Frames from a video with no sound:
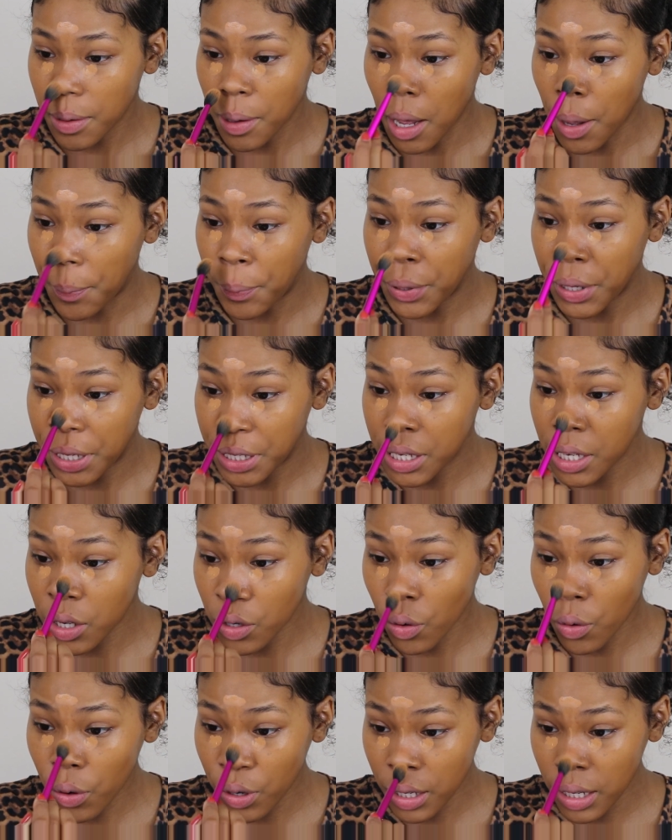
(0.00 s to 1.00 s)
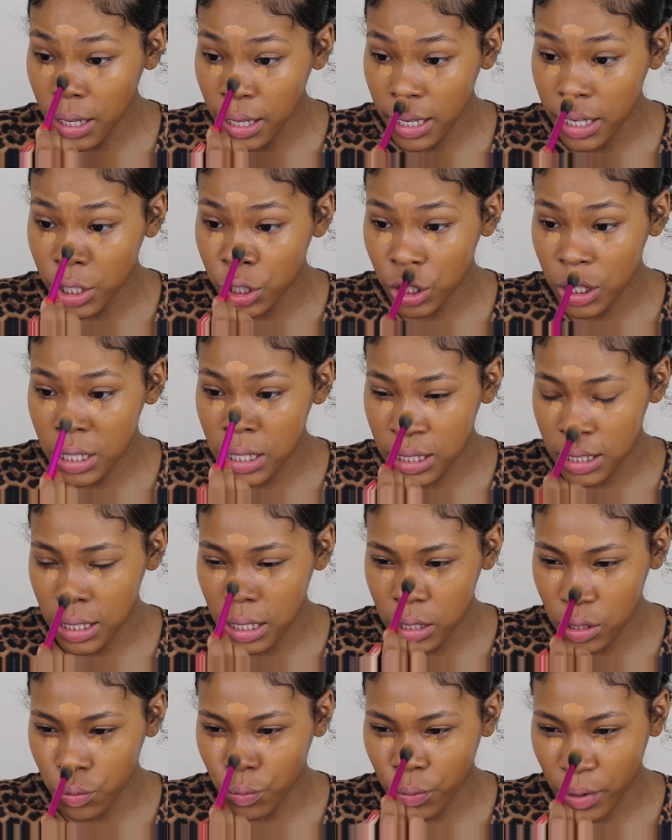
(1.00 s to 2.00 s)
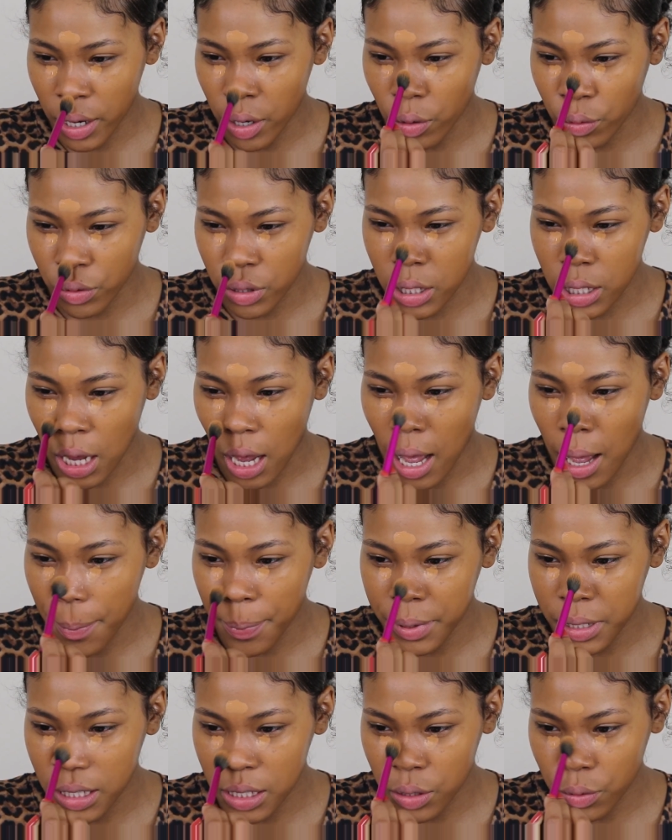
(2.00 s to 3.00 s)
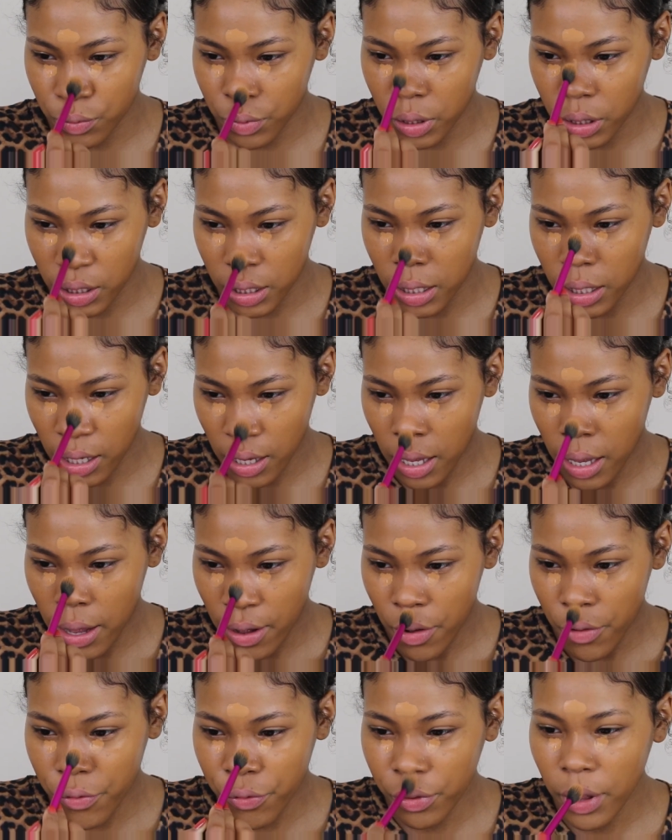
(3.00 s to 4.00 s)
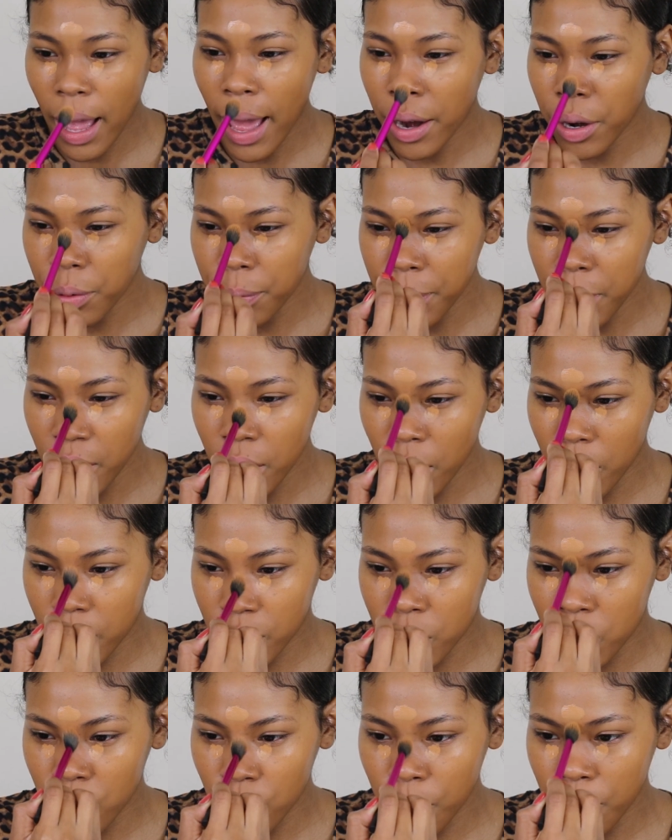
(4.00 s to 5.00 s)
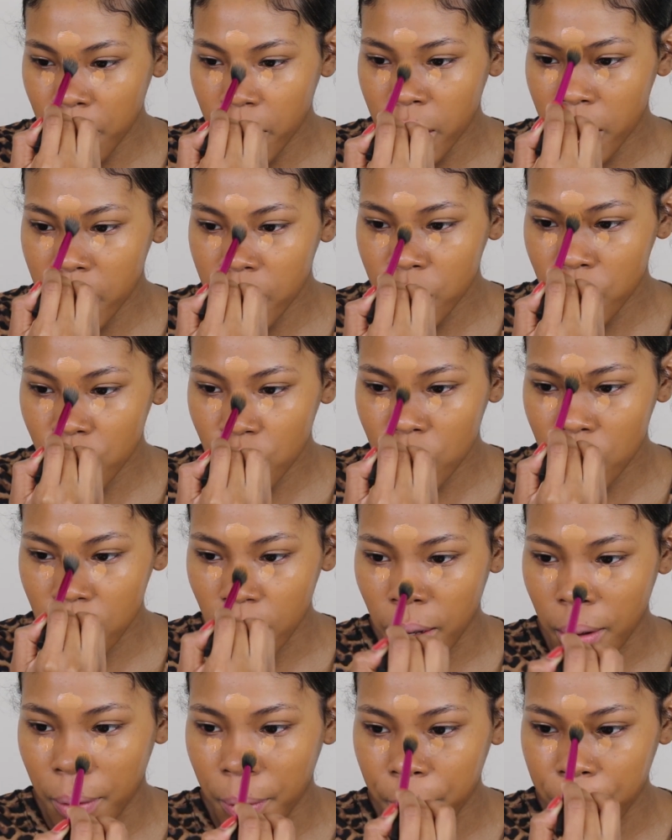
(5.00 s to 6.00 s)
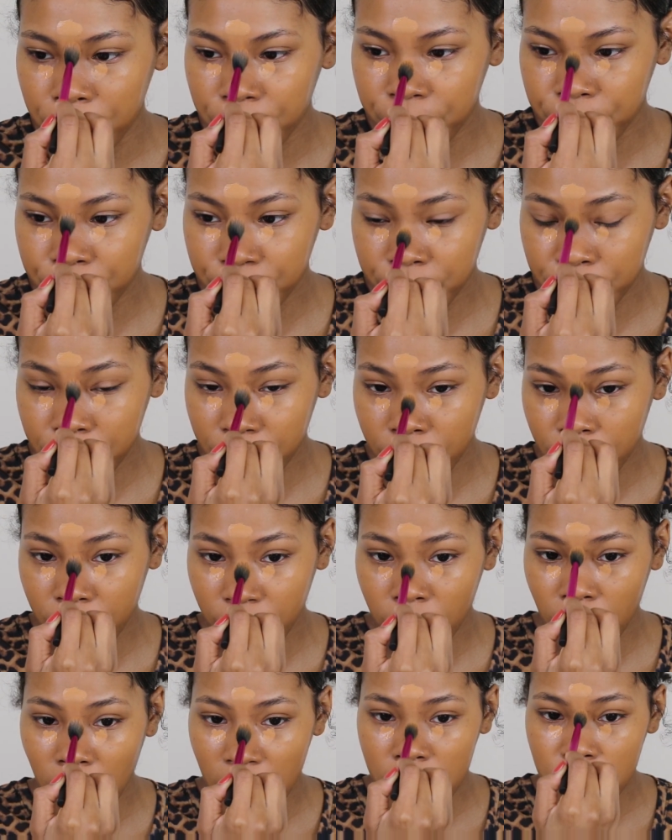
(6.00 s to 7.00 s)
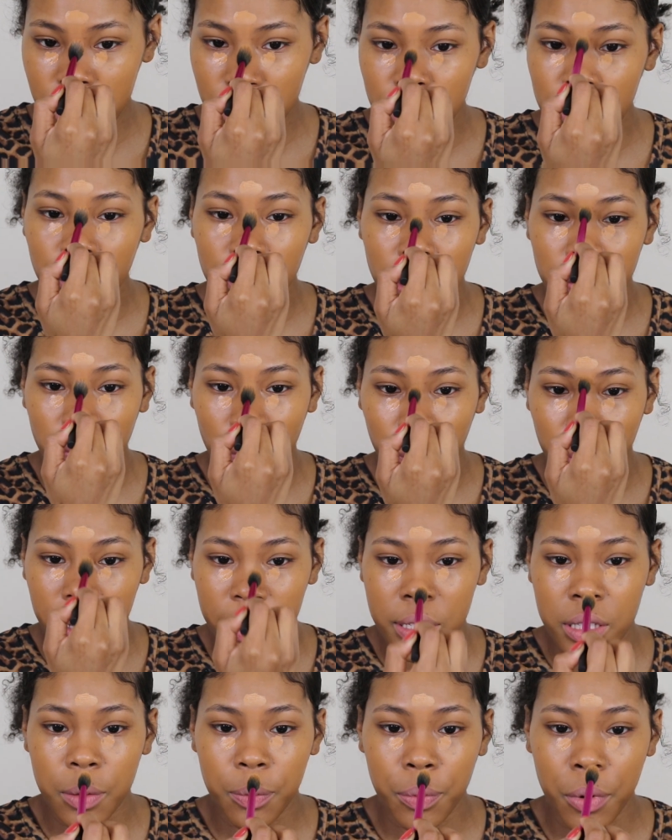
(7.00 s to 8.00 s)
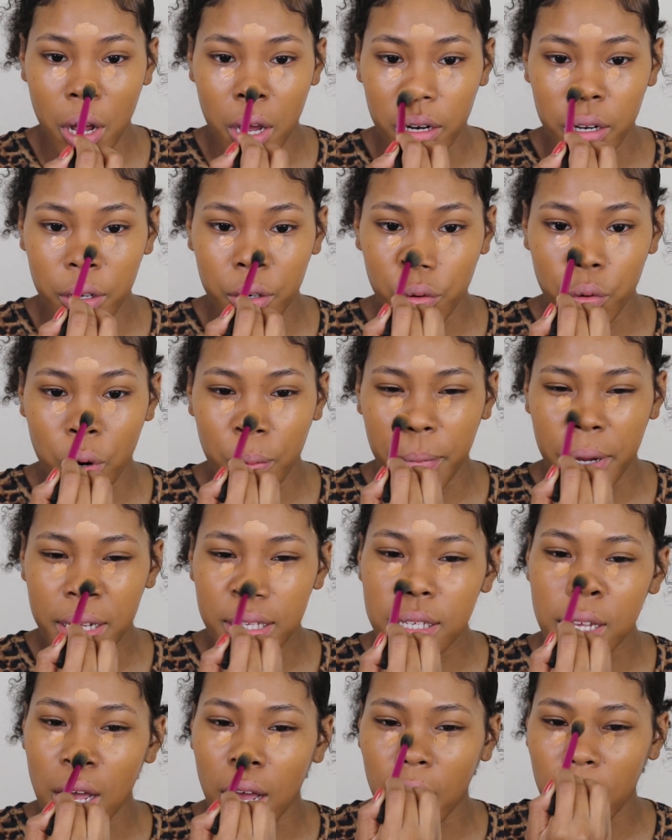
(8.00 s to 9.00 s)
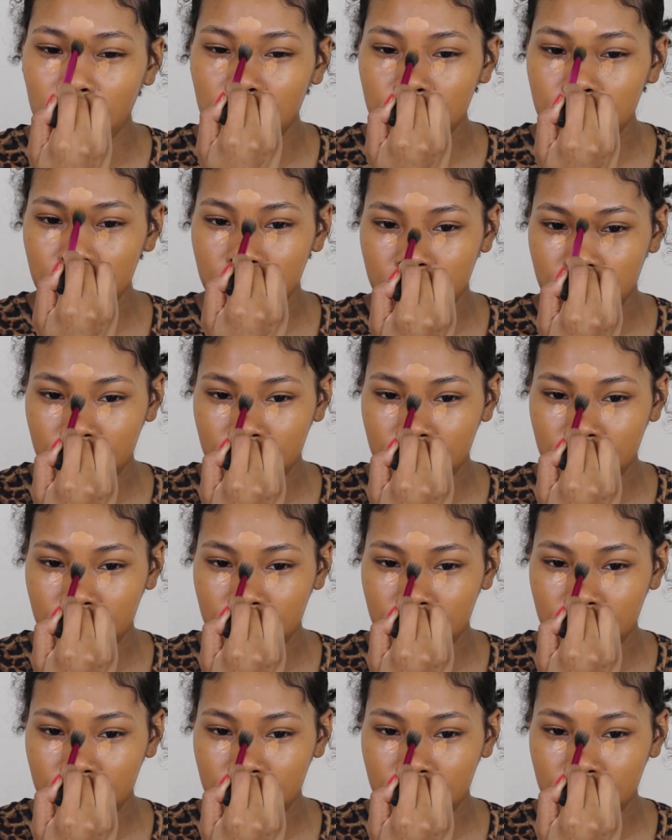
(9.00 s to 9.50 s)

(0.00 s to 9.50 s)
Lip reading: opinion on it. It just sits right on top. It doesn't really flatter me or do much, so I just don't even waste the product nor my time.